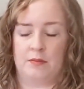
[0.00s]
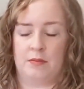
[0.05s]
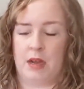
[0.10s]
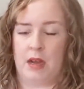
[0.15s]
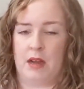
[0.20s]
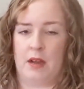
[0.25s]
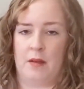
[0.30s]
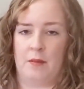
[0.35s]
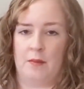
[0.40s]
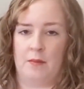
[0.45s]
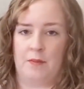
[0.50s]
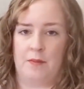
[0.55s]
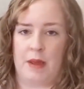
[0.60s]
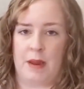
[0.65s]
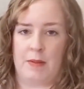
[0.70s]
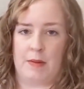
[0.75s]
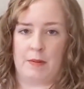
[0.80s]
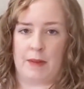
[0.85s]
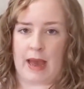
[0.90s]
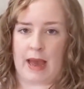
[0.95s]
um
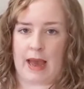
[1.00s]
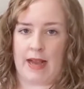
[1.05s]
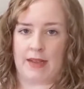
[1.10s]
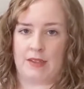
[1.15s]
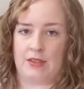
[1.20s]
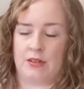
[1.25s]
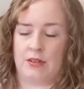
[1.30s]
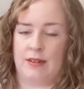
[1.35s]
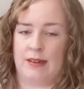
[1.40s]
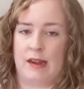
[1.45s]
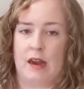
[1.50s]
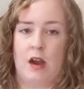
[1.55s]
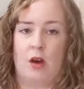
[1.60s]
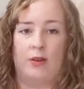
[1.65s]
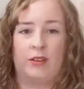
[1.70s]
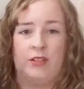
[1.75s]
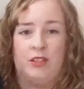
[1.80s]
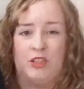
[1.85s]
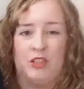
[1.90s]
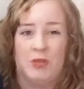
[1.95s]
paper bags or anything. I
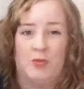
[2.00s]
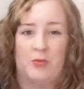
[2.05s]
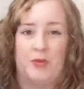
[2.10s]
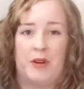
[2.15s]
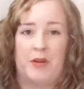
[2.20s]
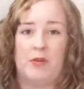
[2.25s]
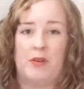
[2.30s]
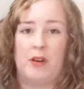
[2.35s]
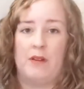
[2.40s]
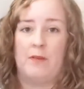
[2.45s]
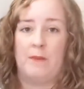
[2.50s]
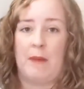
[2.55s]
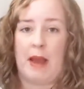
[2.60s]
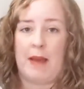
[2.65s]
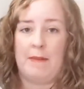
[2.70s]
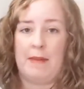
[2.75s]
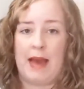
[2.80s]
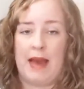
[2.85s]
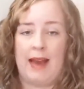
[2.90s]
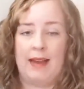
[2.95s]
always just bring one of
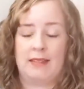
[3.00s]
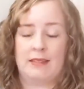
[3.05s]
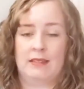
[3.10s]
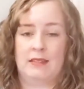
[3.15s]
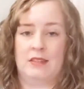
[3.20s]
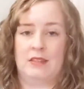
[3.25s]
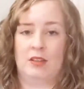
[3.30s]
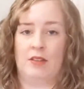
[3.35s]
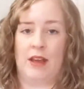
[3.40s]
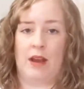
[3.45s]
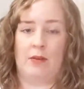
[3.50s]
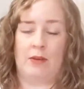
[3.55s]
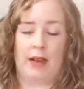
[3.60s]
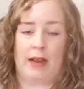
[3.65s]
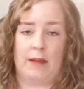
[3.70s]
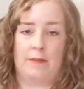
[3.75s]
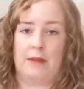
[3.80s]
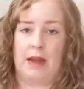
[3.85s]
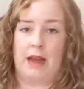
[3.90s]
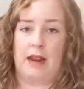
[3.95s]
my bags, and so that
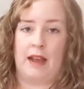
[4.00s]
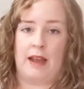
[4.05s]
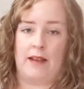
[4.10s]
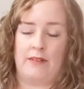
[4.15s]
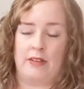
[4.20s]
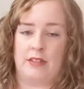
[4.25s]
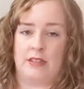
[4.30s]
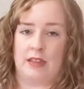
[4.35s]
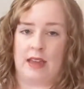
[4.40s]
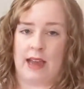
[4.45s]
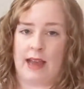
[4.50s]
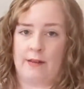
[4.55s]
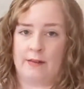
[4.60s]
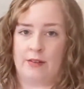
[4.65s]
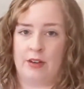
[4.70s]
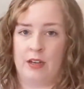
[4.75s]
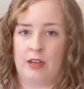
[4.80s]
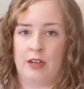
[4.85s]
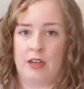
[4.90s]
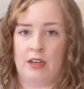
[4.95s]
way I'm not having to
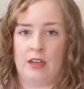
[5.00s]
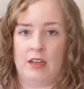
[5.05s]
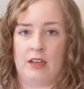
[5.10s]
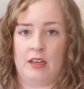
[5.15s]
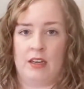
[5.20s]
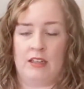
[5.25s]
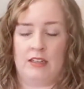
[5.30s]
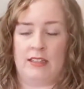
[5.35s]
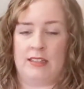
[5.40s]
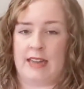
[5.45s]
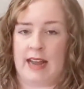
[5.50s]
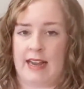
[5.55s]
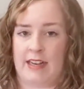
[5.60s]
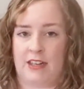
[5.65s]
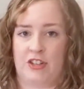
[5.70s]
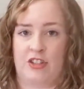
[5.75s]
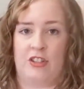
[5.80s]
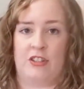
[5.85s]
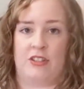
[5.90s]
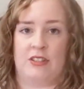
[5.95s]
have
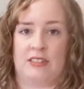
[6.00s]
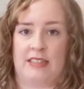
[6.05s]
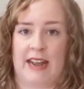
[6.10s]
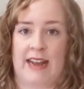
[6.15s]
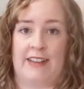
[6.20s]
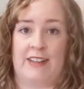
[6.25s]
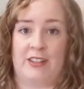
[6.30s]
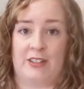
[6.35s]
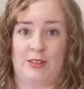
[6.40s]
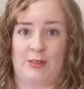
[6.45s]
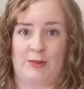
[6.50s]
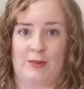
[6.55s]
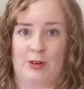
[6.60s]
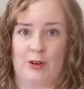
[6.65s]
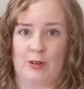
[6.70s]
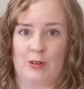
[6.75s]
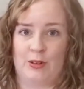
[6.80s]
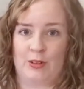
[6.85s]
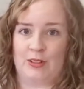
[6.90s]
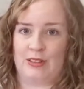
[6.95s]
stashes and stashes of
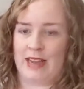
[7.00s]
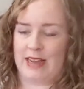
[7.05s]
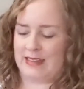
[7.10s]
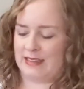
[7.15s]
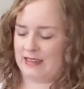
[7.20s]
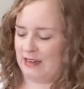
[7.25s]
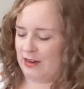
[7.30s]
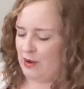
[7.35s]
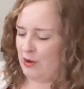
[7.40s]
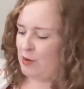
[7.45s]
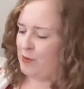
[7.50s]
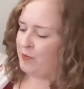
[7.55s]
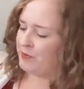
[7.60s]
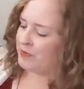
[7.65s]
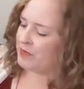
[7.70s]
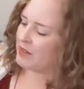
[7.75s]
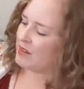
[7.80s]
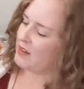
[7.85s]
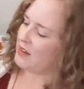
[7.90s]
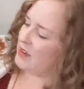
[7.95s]
Kroger sacks at home.
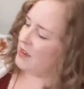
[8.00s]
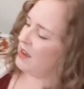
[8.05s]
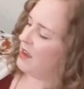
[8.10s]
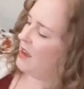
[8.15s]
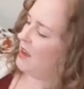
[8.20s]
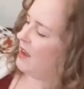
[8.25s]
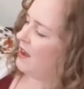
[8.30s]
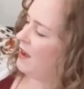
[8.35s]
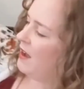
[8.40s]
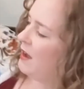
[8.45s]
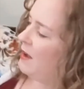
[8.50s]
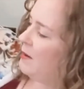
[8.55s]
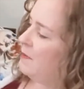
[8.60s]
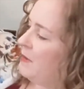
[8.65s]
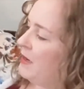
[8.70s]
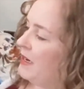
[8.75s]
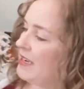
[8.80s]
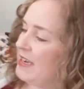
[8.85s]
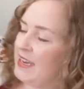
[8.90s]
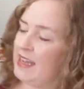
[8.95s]
Uh,
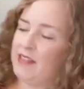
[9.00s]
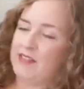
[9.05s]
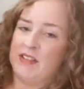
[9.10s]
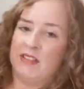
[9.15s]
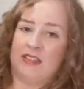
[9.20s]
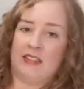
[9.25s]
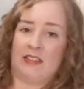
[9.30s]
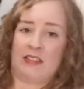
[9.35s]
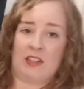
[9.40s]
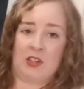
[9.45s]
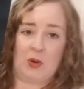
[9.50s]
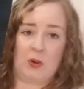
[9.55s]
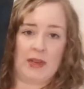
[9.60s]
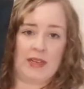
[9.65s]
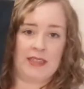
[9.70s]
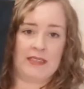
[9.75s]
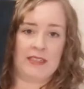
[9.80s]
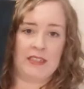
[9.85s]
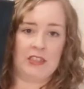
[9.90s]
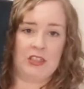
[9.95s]
but again, this is the
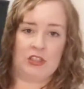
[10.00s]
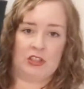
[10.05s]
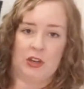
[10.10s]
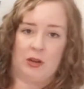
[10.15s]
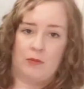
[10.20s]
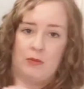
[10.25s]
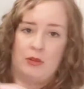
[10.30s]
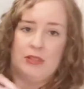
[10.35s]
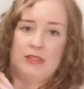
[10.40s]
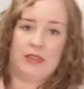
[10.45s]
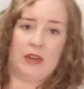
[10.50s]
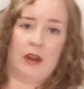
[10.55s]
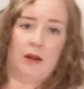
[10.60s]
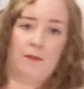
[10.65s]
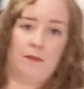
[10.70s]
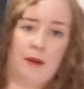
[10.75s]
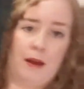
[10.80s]
Quick Cinch Thermal. It's in our